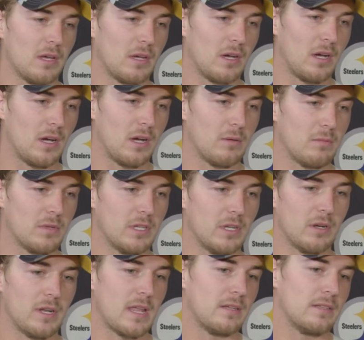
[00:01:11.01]
Um, you know,
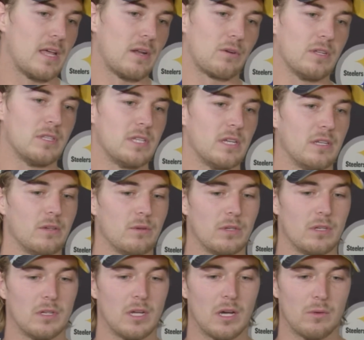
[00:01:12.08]
and, that, will continue,
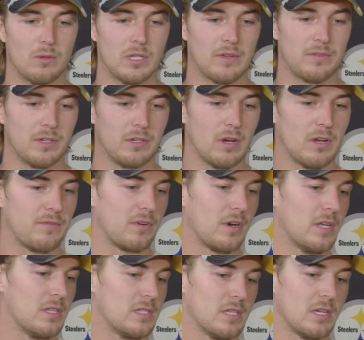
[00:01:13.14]
and uh, we're definitely great
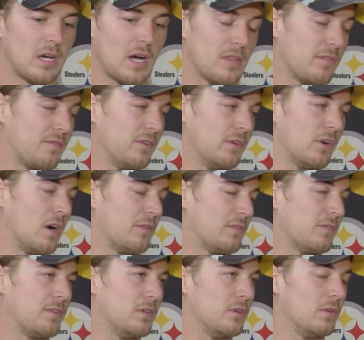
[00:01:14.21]
friends on the field, off the
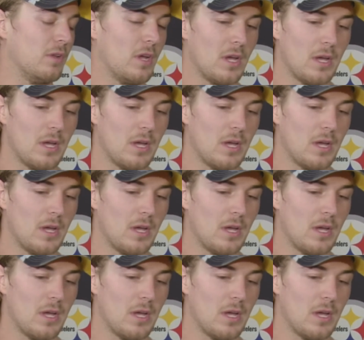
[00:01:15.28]
field.